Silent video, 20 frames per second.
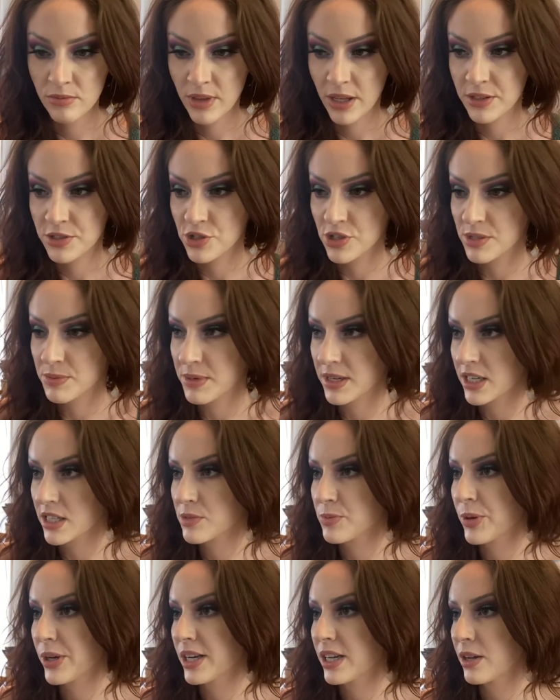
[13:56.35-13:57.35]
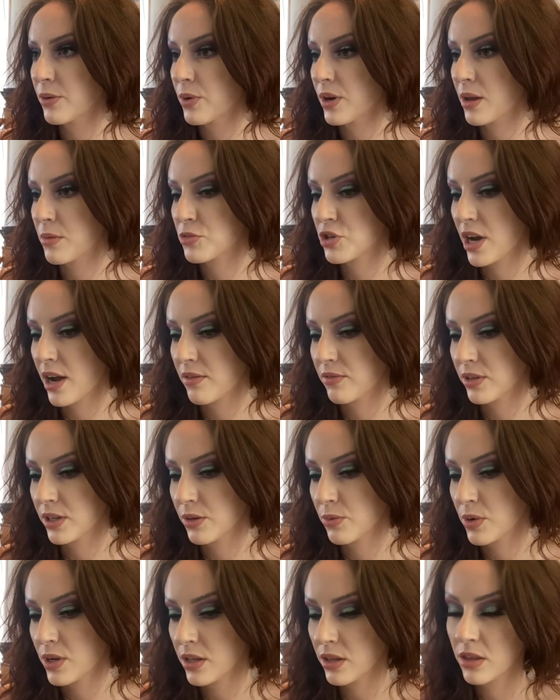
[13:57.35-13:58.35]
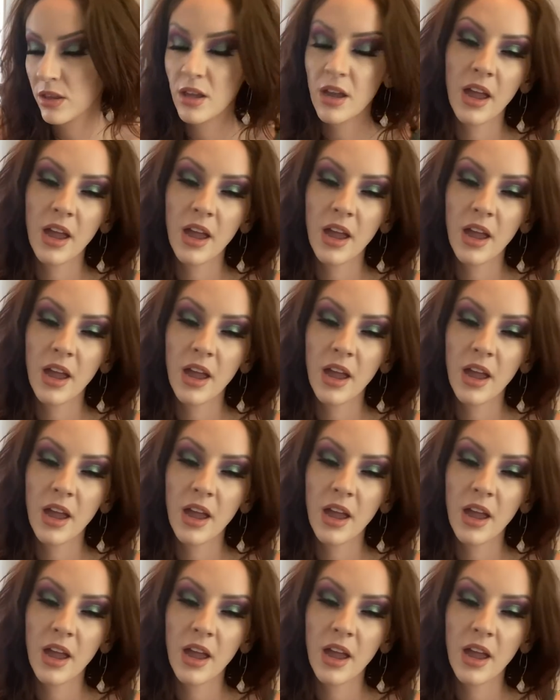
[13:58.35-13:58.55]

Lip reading: That's just me explaining what I'm traveling with,